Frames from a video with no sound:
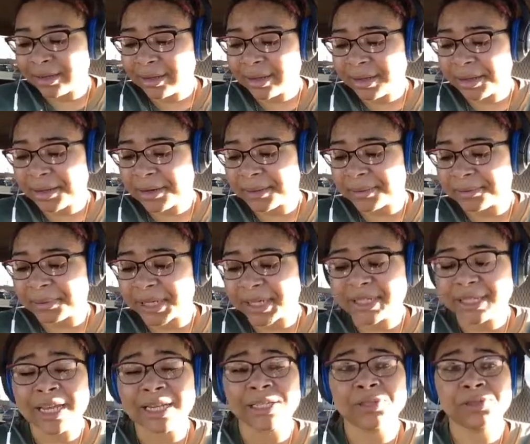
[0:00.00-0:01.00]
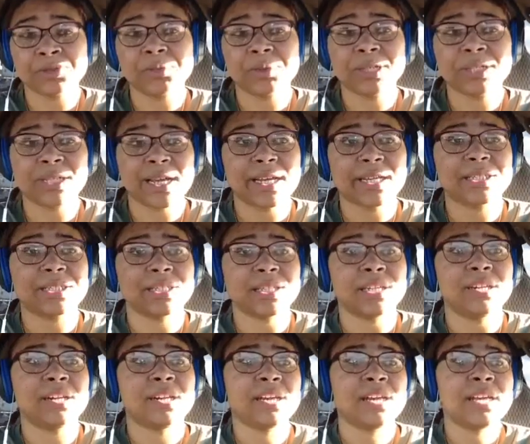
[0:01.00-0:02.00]
But it's like super contagious,
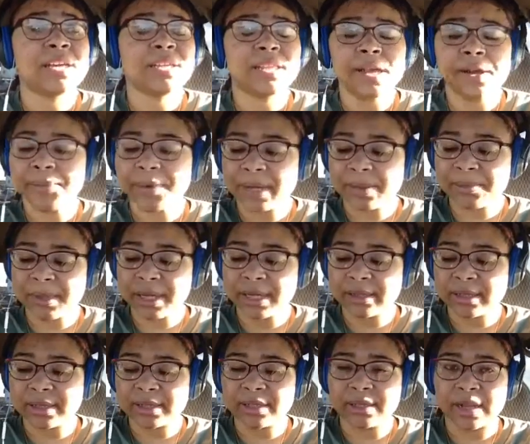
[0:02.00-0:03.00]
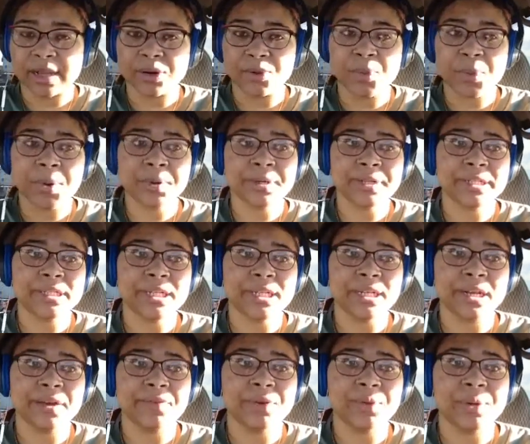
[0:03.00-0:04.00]
and they recommend that they
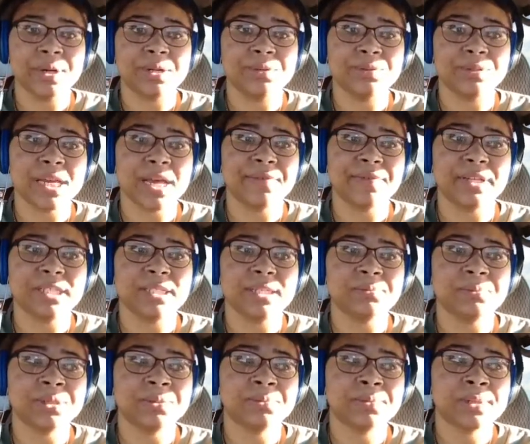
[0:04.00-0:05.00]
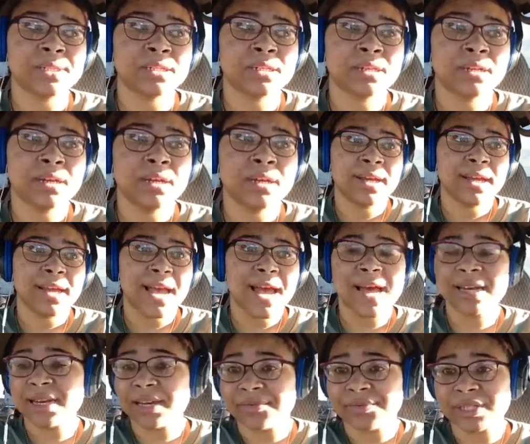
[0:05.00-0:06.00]
quarantine everyone who's having symptoms.
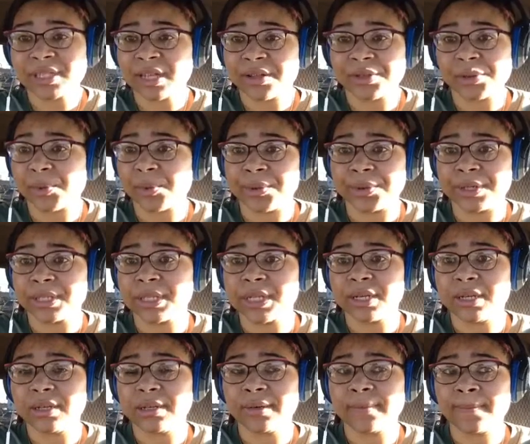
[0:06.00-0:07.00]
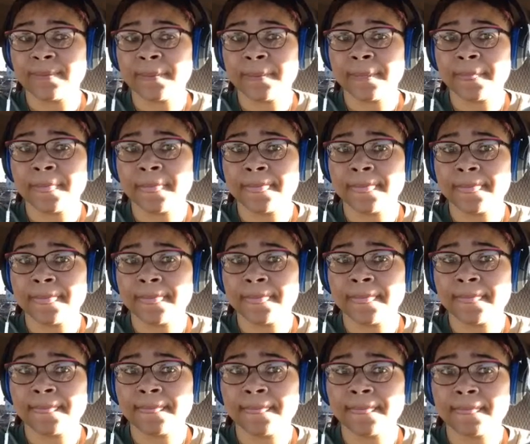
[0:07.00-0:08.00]
I never saw the quarantine.
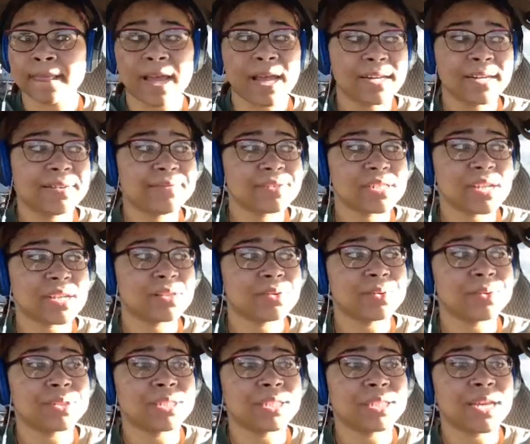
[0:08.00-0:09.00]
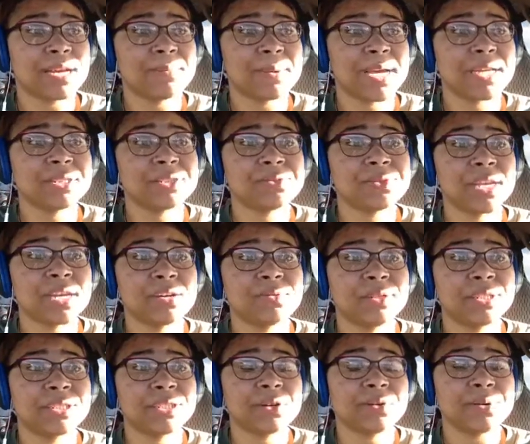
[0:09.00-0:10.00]
Now, mind you, they
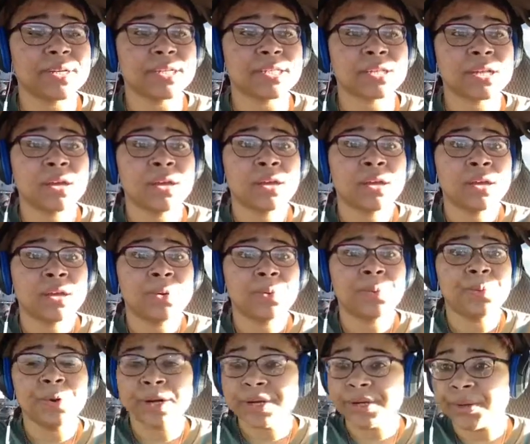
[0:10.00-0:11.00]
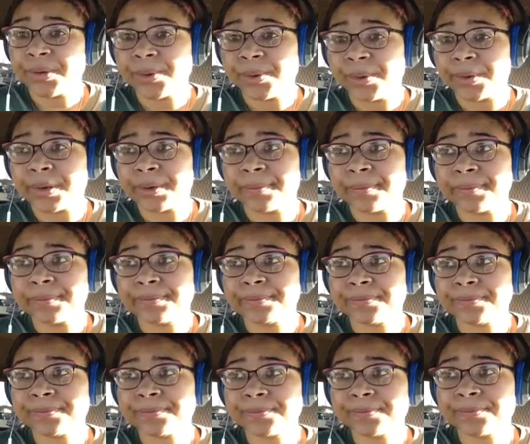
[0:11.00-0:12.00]
only show us one dorm
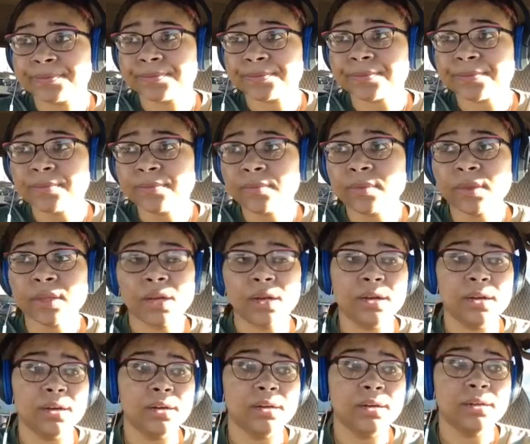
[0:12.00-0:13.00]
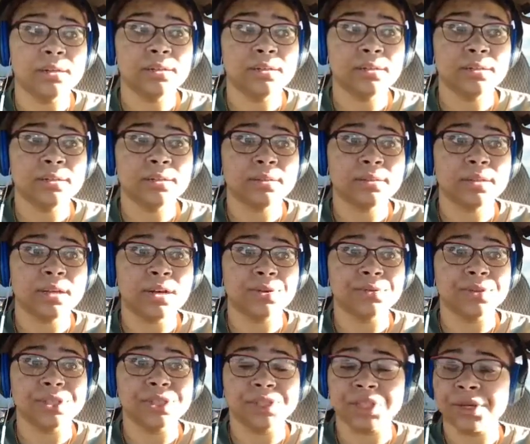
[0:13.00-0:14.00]

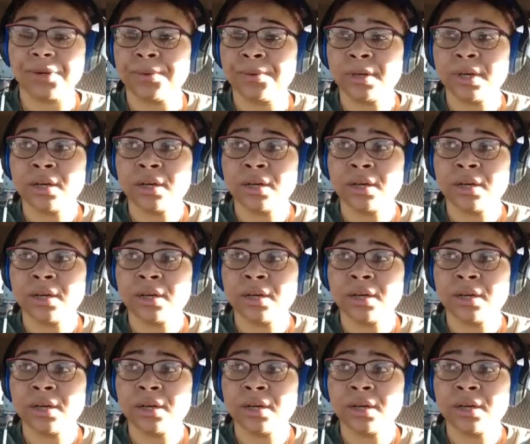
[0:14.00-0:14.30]
on the show.